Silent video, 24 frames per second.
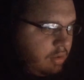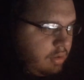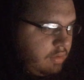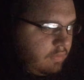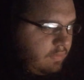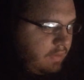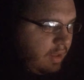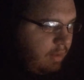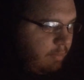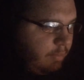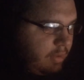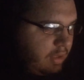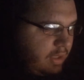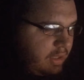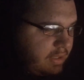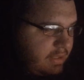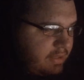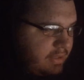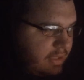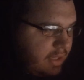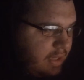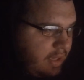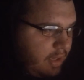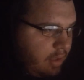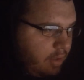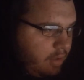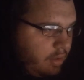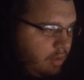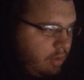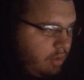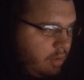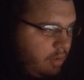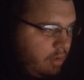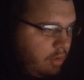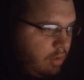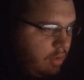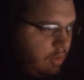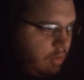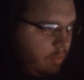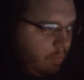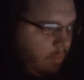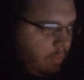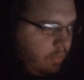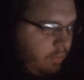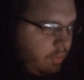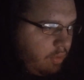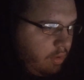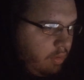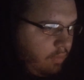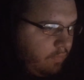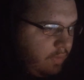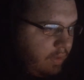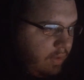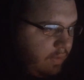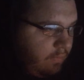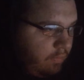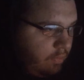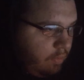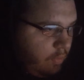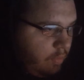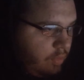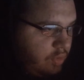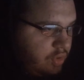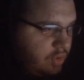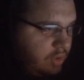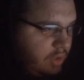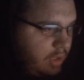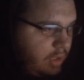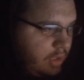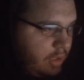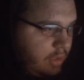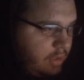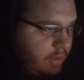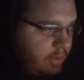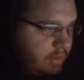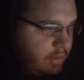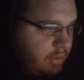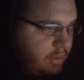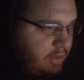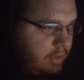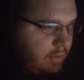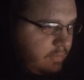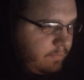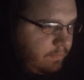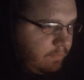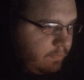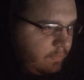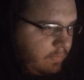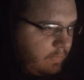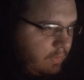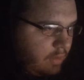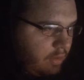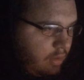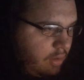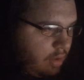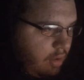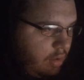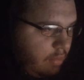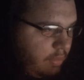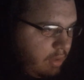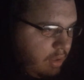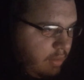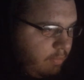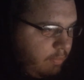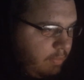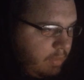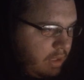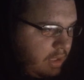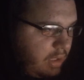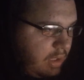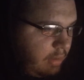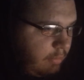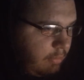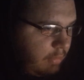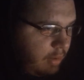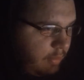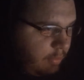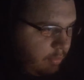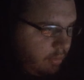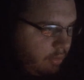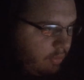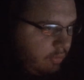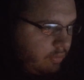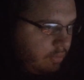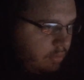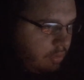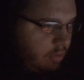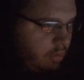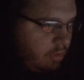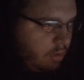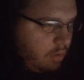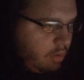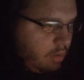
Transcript: that being said, with all that I've told you guys, him being my brother,